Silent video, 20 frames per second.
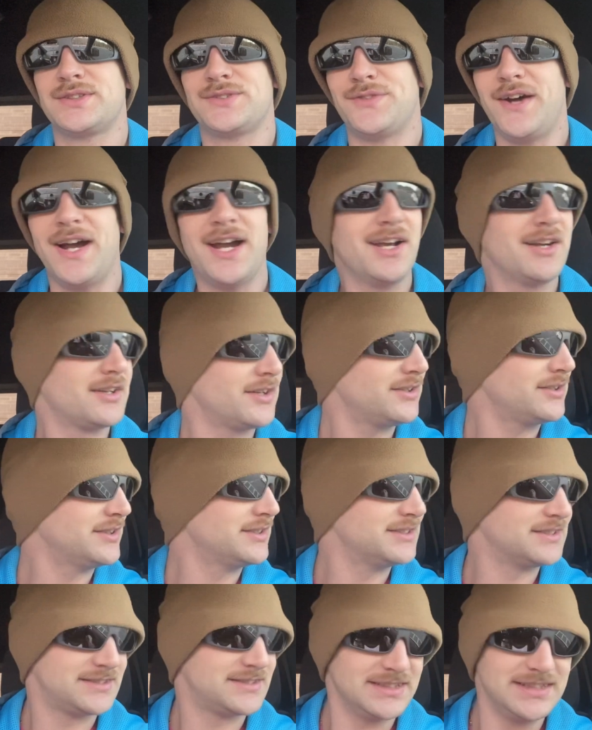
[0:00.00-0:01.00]
fired earlier
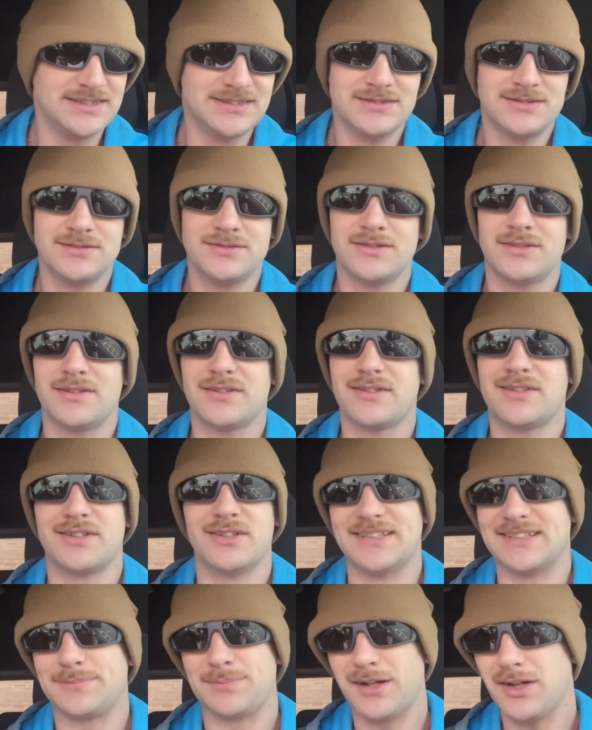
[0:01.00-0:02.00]
in the season, so
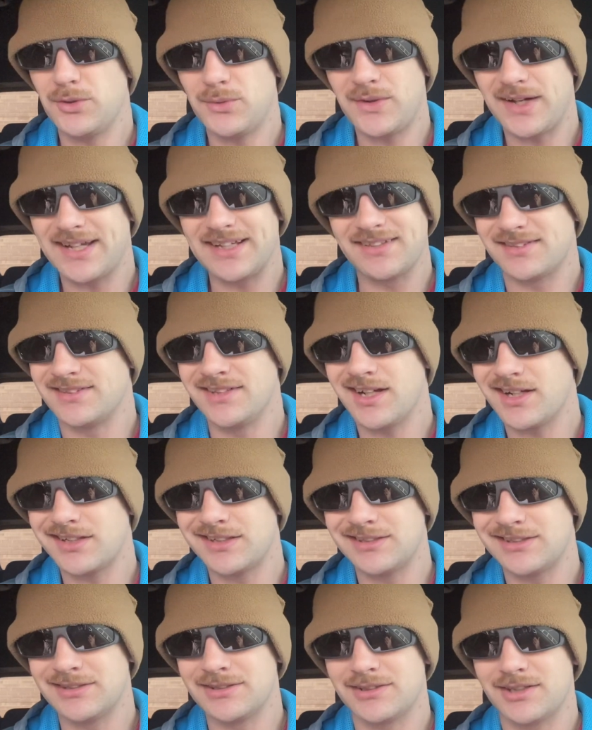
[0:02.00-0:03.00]
that's probably why he's not
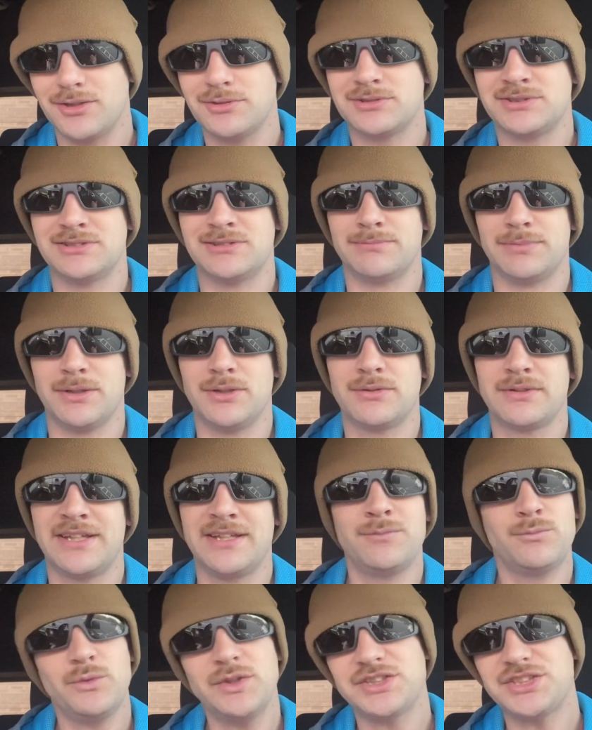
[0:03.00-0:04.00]
going to coach in the bowl
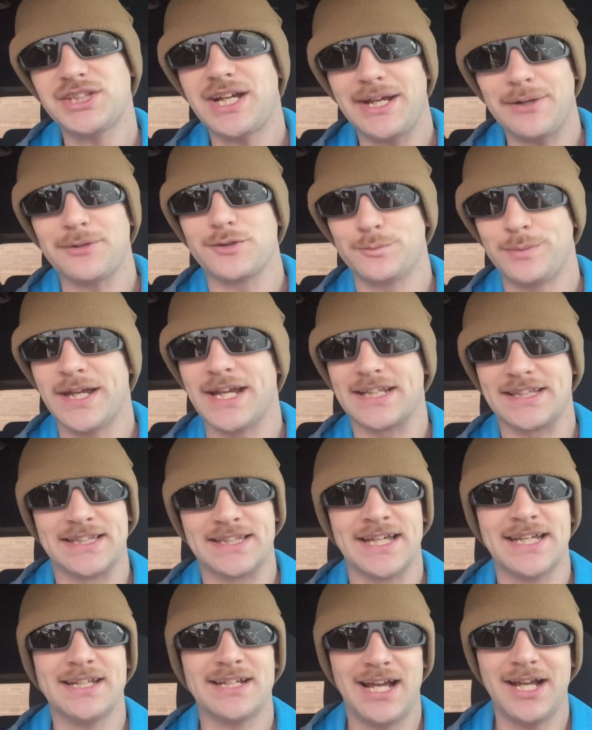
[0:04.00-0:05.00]
game, which I respect
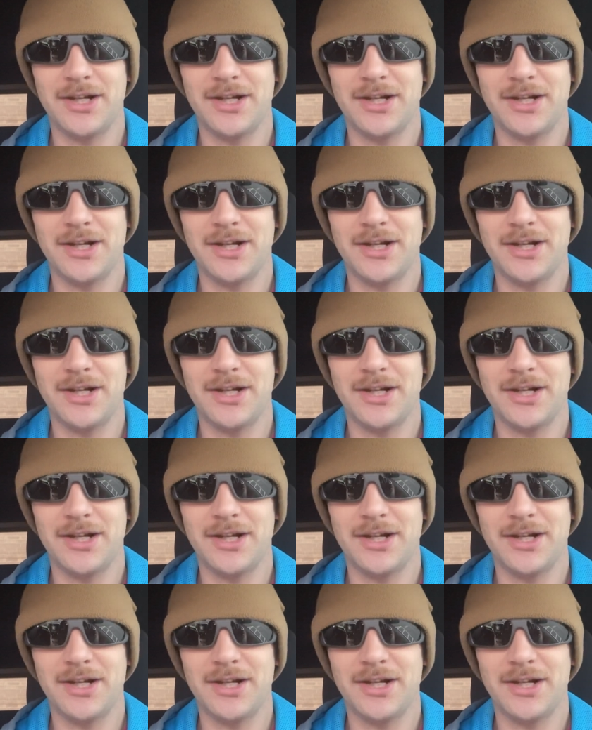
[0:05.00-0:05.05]
that.